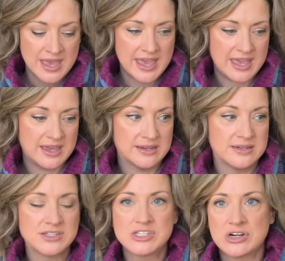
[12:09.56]

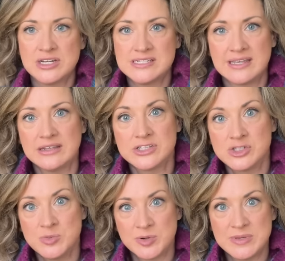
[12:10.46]
and started to get
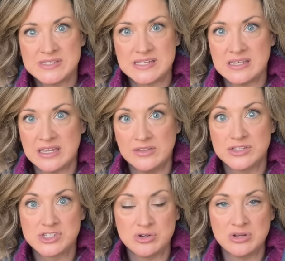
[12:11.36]
super busy in the
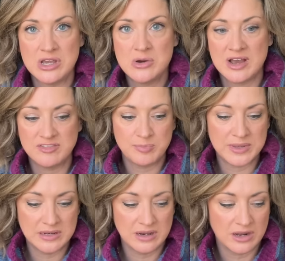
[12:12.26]
studio, I've
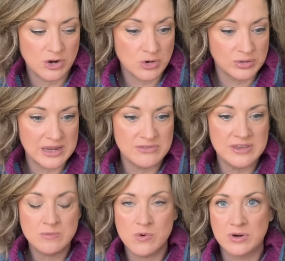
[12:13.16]
been
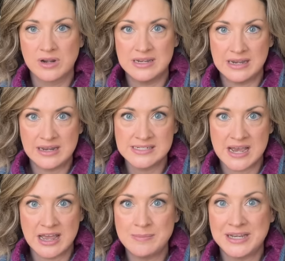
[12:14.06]
craving more knitting
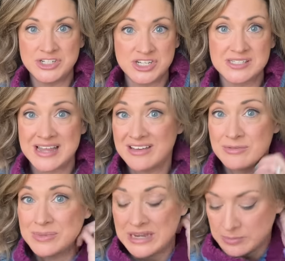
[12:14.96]
time. I just
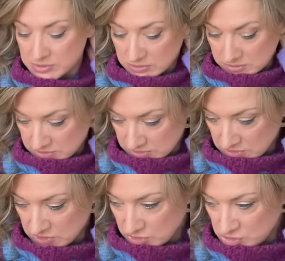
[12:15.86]
haven't been able
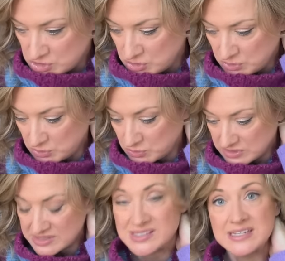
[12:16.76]
to
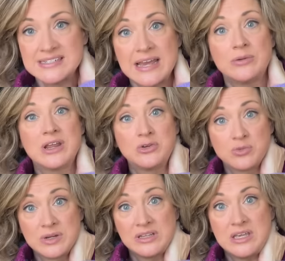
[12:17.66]
sit down and
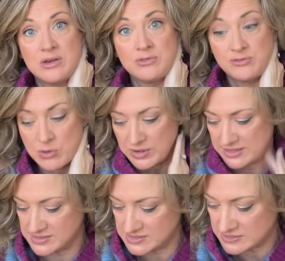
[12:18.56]
really
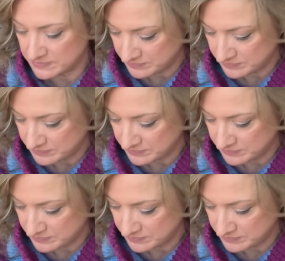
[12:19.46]
focus.